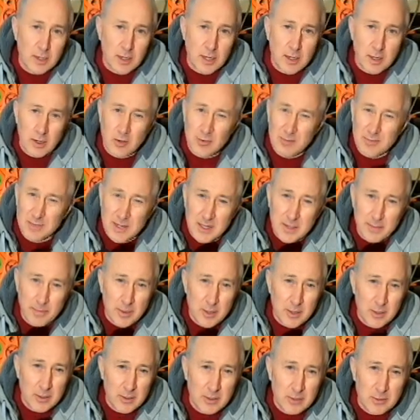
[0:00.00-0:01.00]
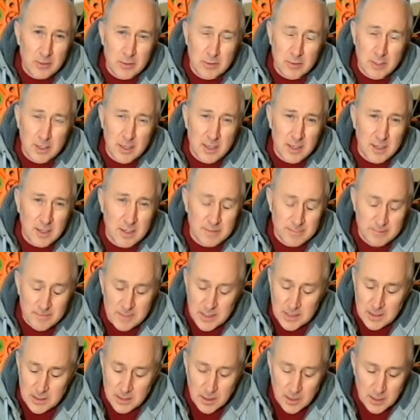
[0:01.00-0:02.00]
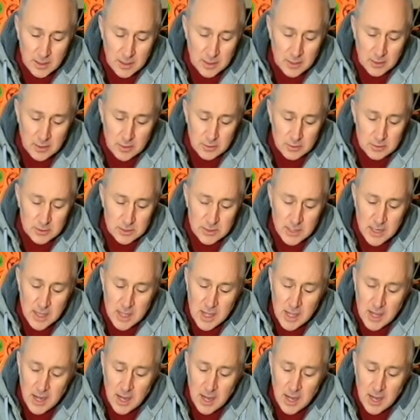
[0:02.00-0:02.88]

Home Depot, Lowe's.